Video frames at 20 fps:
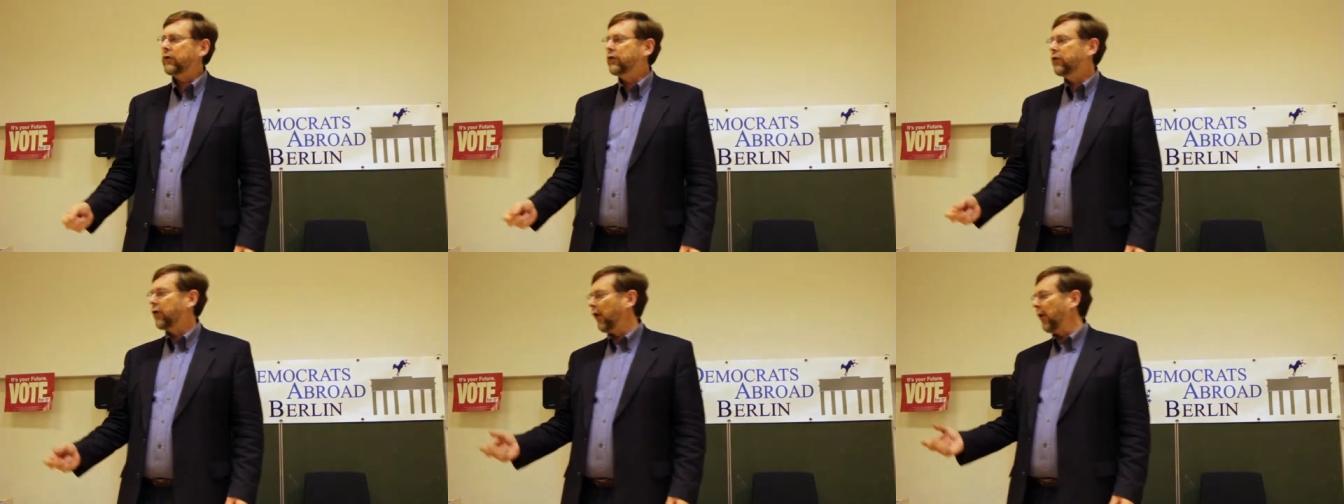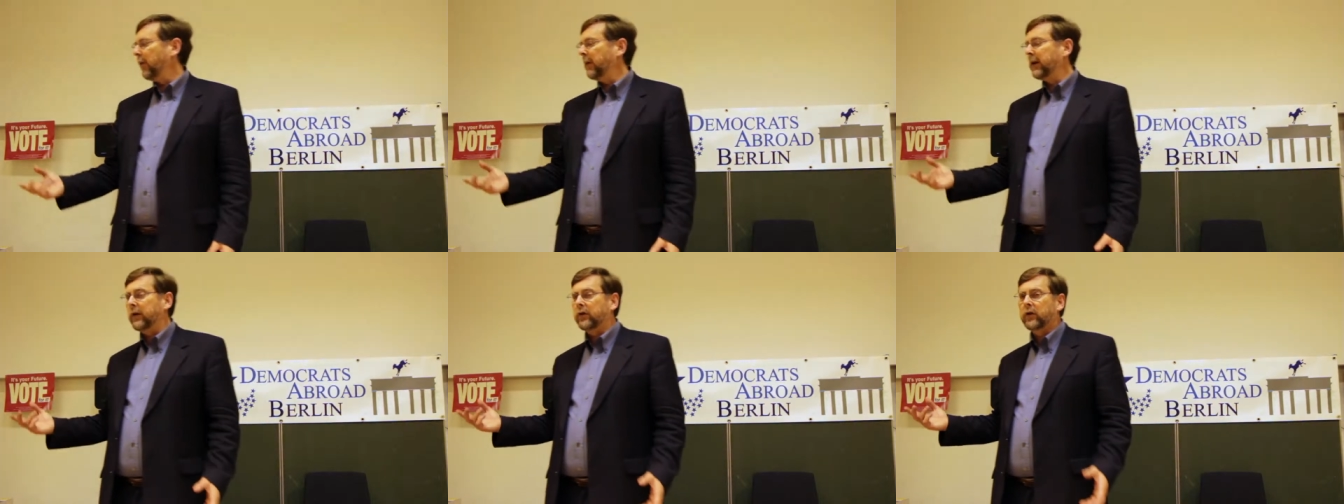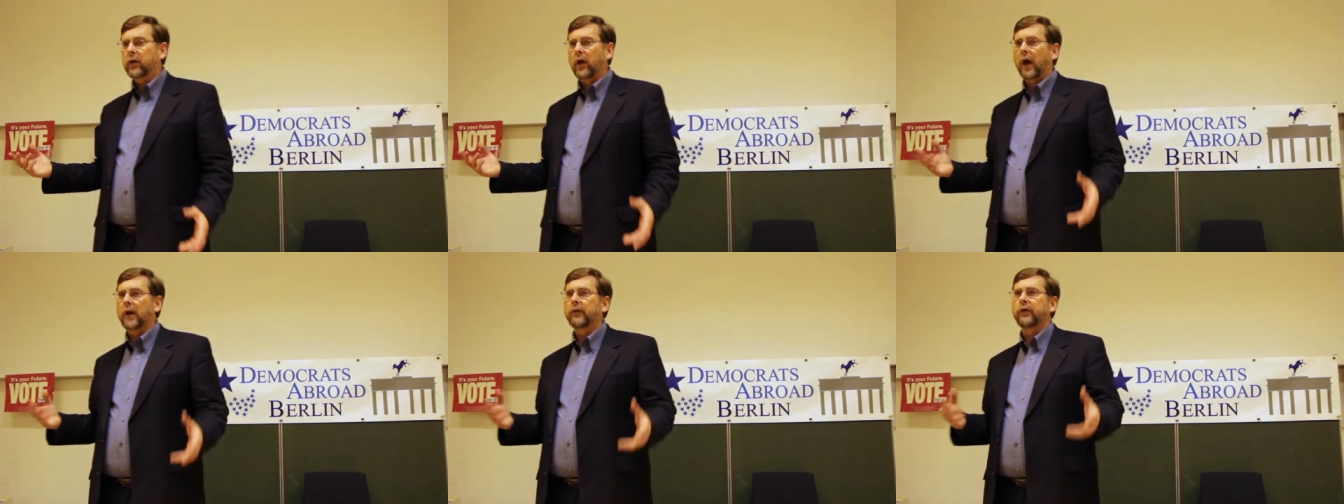Germany is
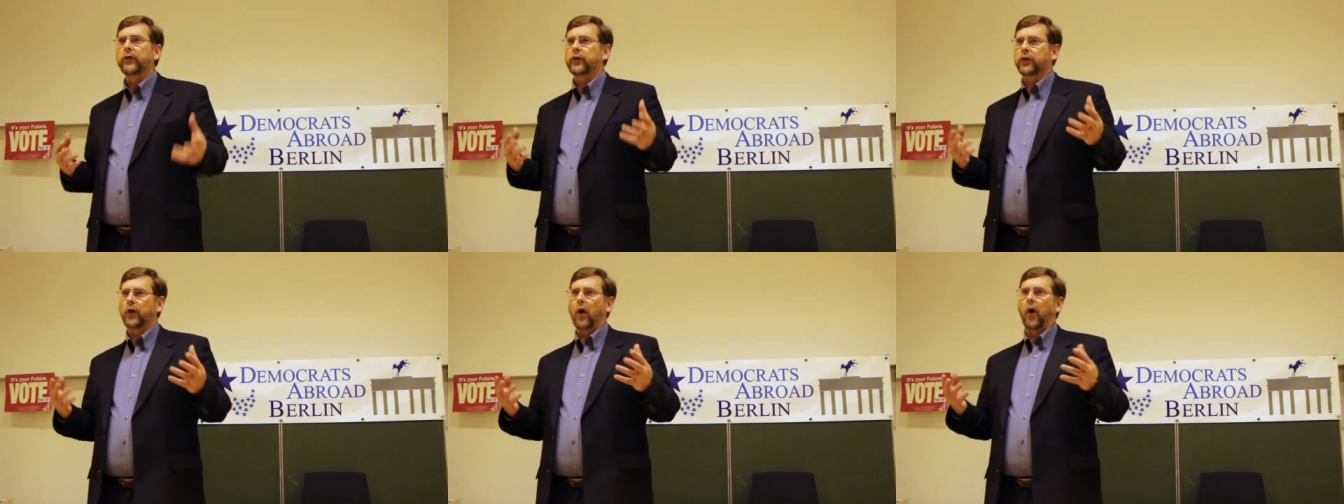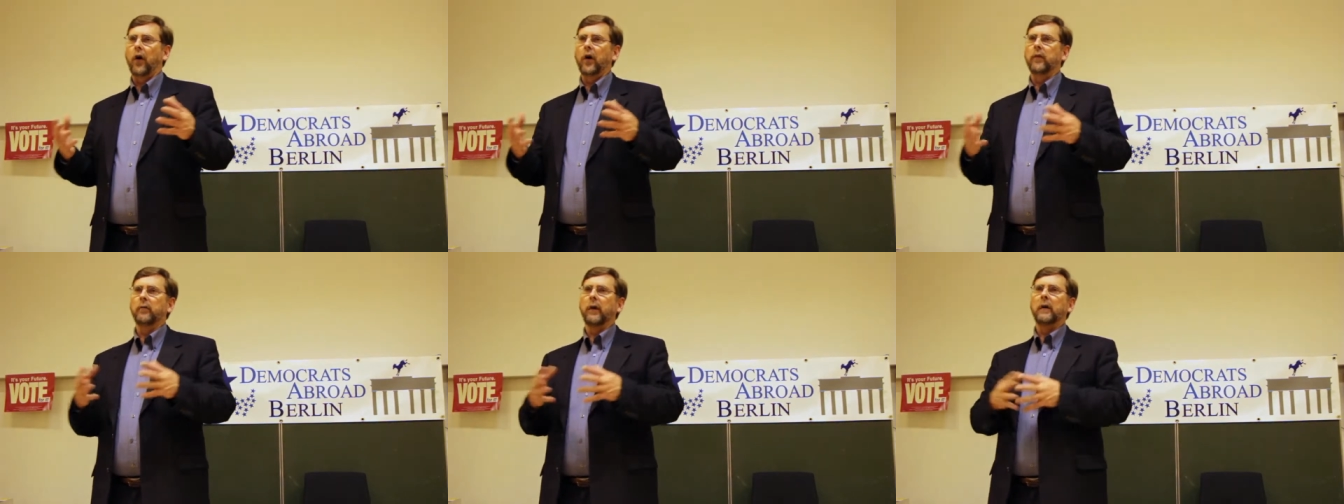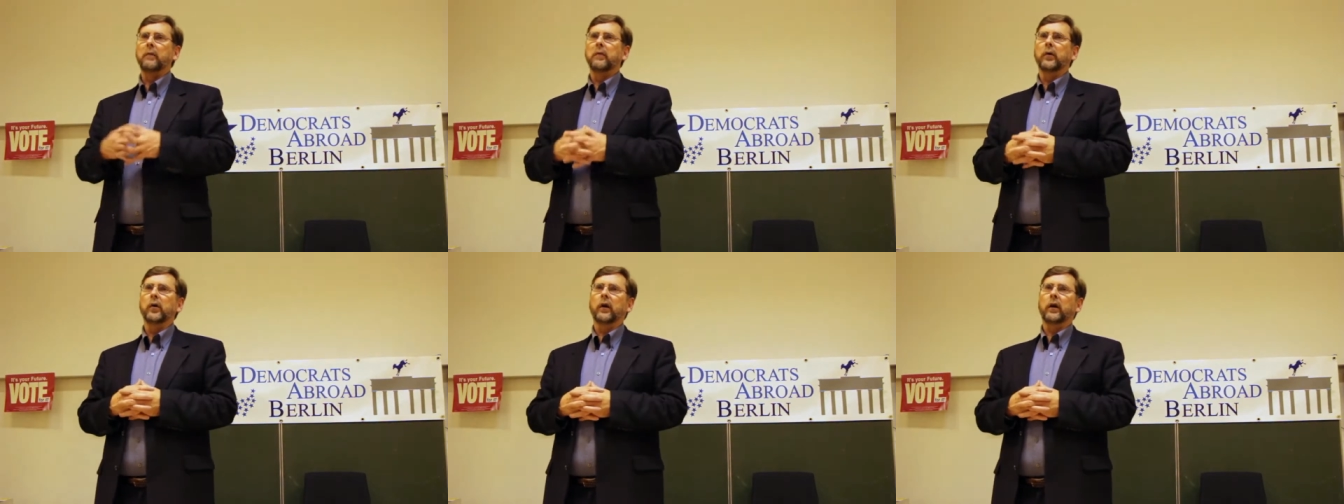kind of a star in
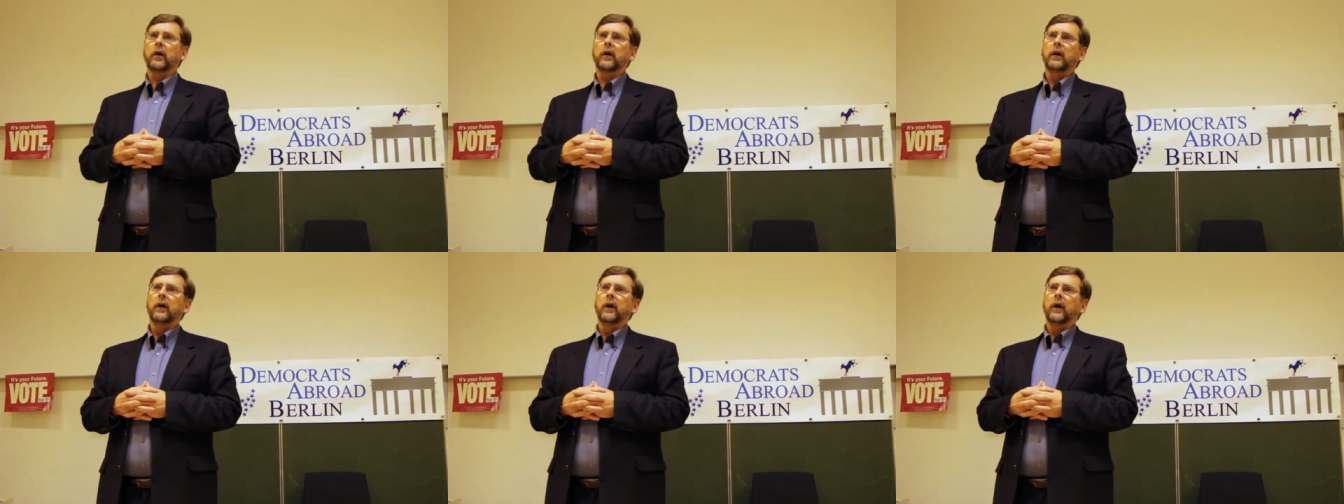my book